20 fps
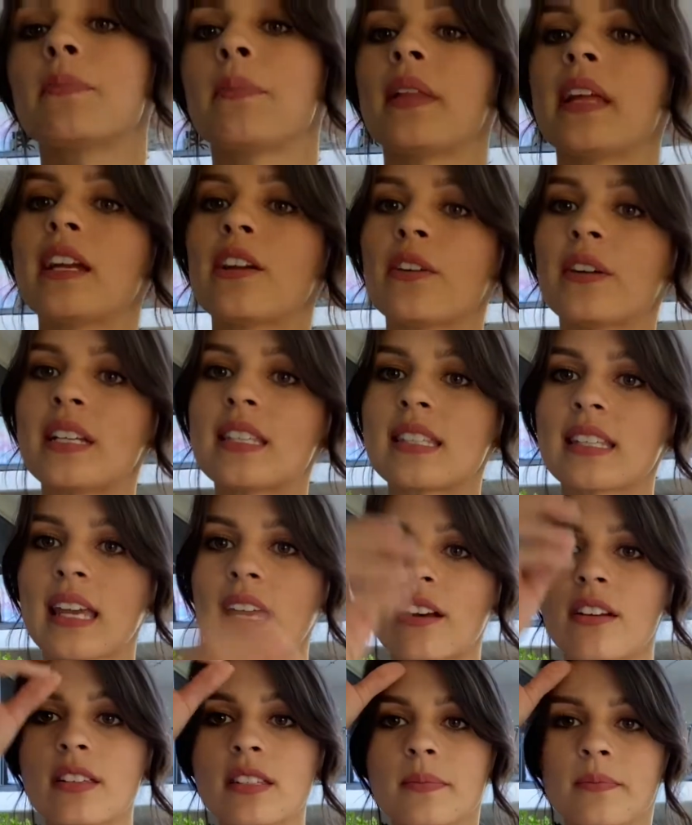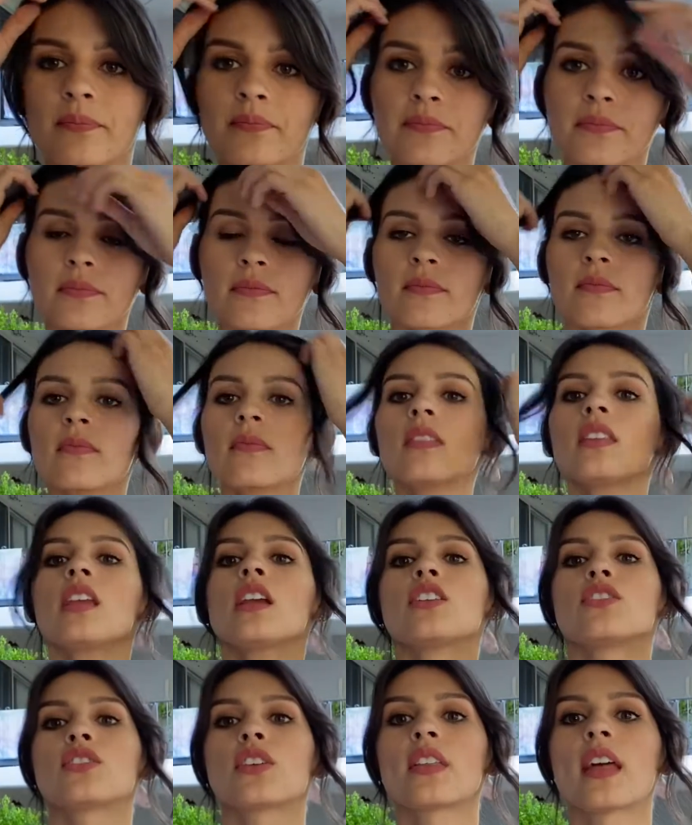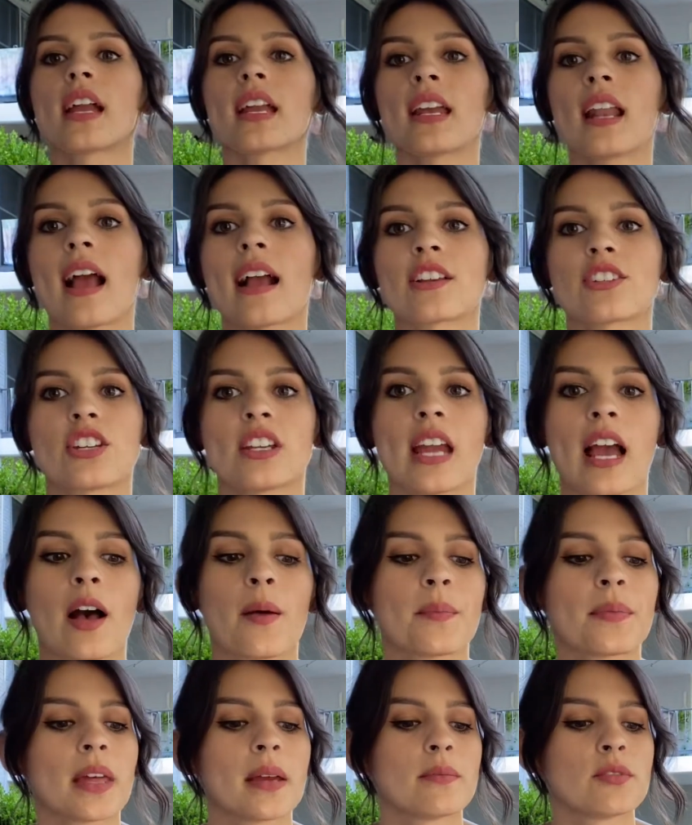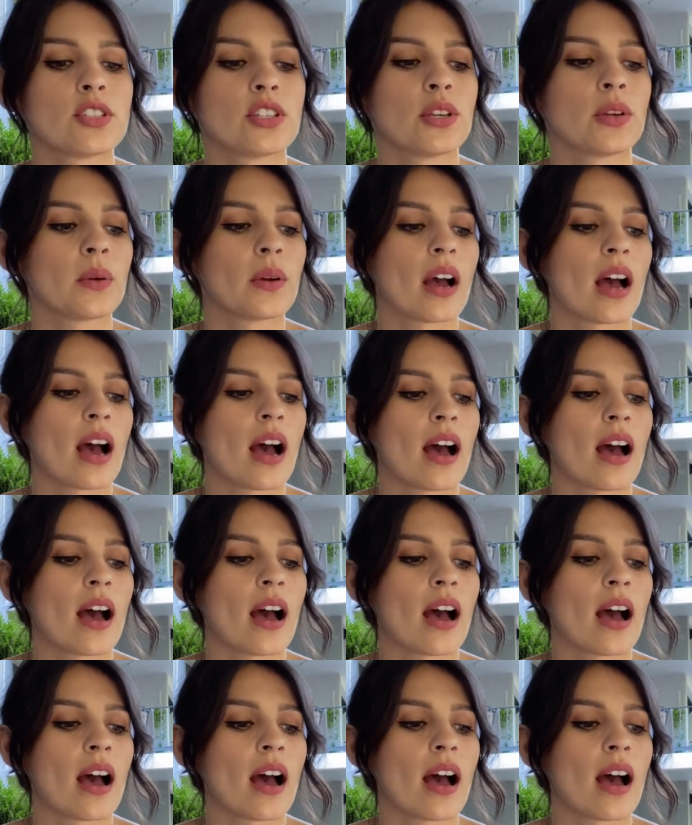placoid scales, and so that can actually help them to